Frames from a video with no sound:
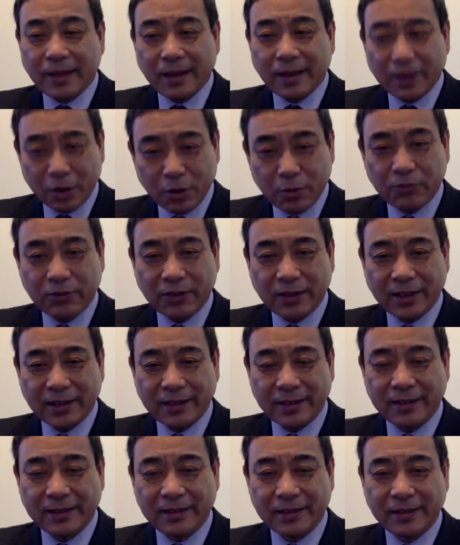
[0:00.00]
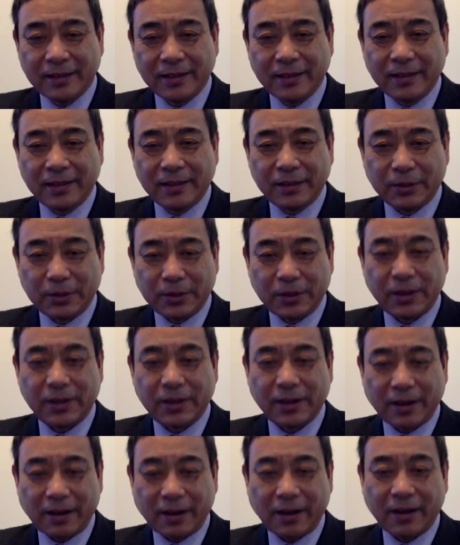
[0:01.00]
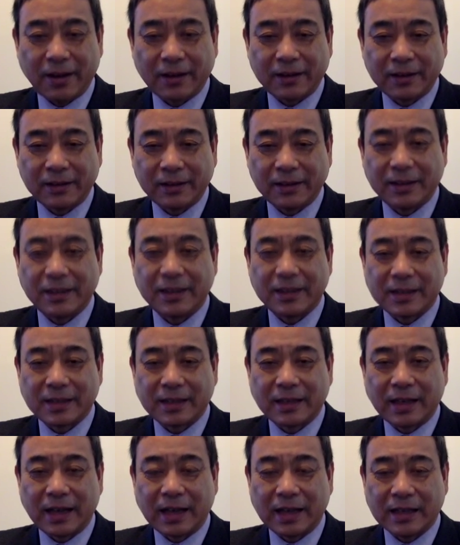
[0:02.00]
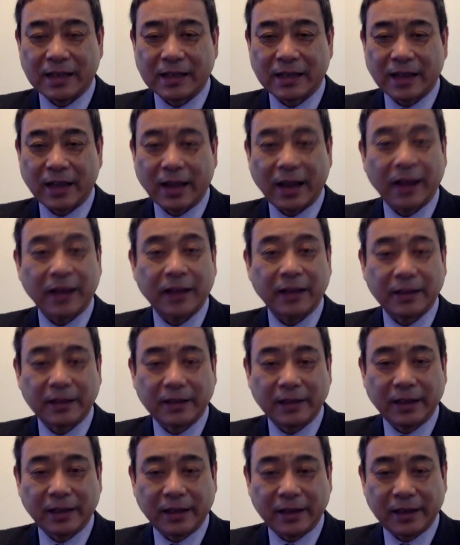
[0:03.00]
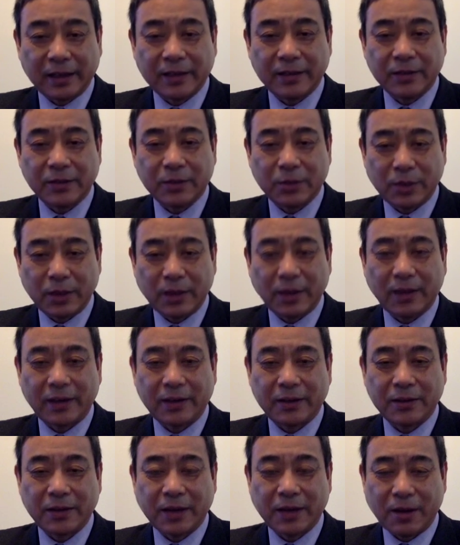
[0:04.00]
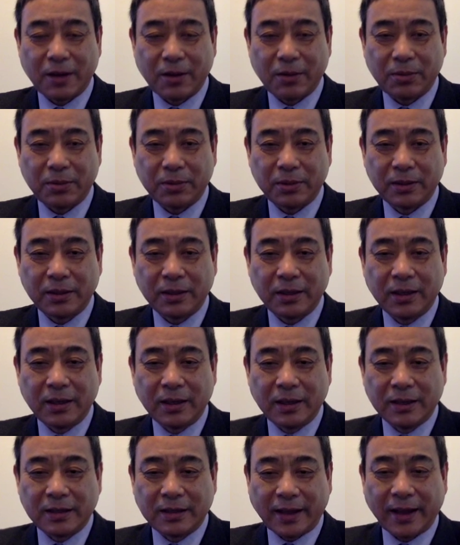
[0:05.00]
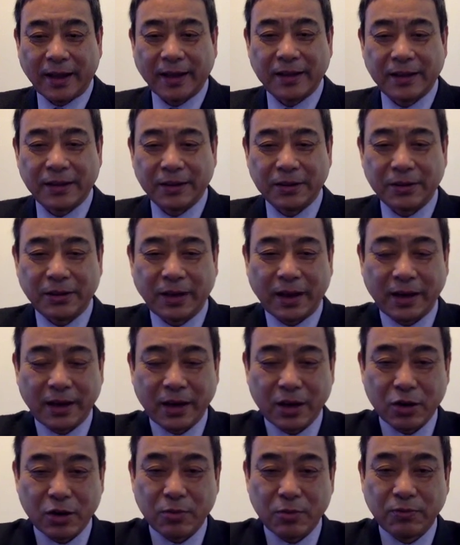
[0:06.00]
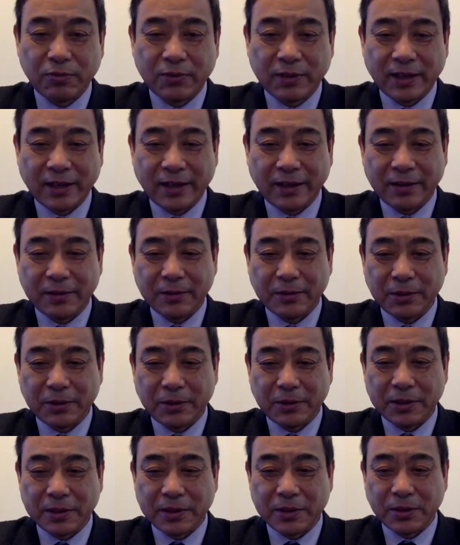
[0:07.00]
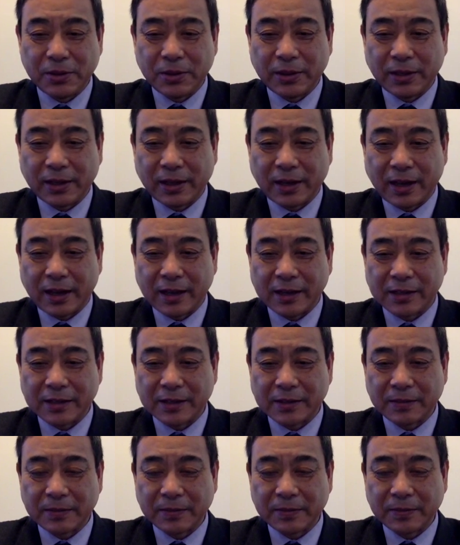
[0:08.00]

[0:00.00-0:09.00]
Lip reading: Hopefully, you learn a lot in this class. And again, we're here to help. Thank you, and hopefully you'll enjoy the class.